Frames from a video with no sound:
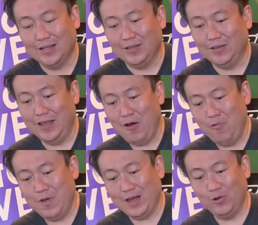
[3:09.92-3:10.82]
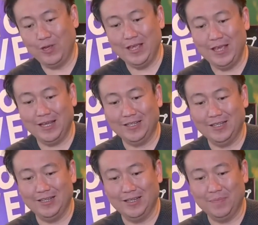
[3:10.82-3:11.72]
Now we are looking at a
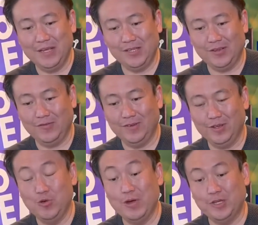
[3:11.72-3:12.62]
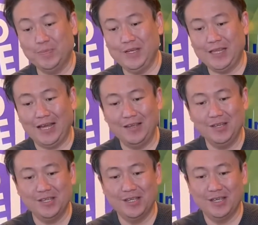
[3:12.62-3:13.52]
piece of UHP
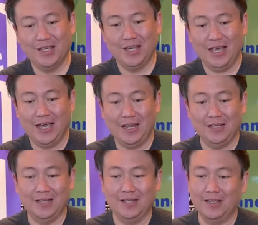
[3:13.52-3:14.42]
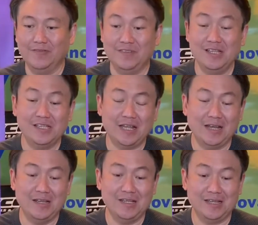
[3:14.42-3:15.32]
tires, and if these
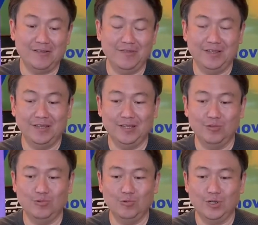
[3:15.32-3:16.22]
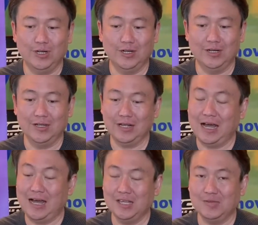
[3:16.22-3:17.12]
tires are fitted to
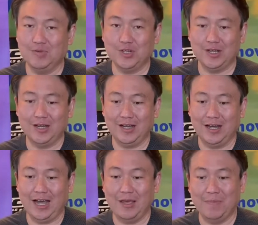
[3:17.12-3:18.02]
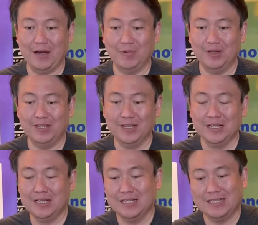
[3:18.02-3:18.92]
cars which are high powered,
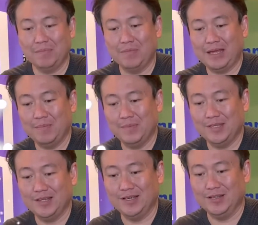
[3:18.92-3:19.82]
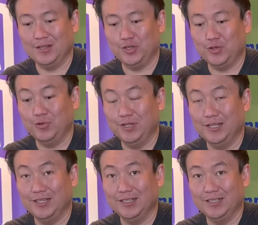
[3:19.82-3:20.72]
sometimes the shoulder
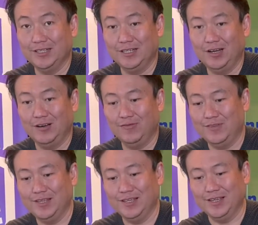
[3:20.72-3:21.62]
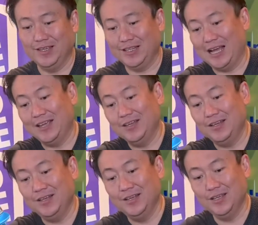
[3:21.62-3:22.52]
of the tire
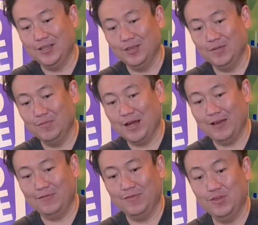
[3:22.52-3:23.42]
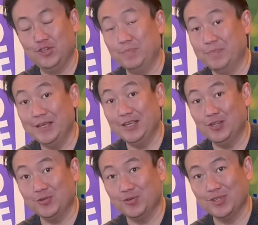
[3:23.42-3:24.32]
will have chipping
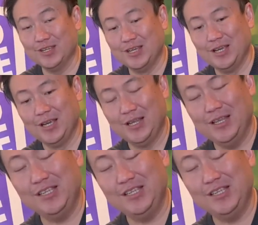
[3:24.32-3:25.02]
issues. This